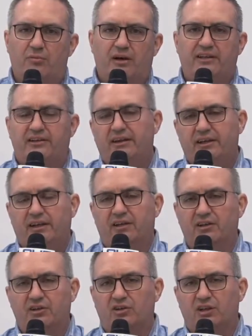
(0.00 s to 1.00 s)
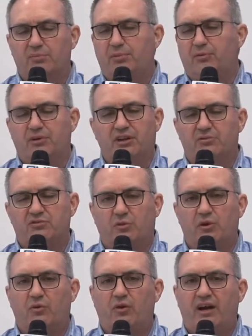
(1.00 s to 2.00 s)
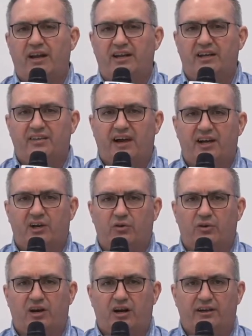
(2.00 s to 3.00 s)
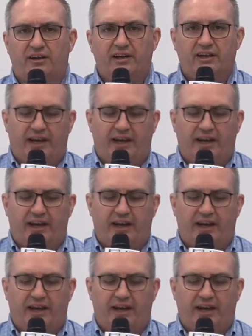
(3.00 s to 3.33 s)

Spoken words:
might get a little lippy with them. So we don't want any of that going on.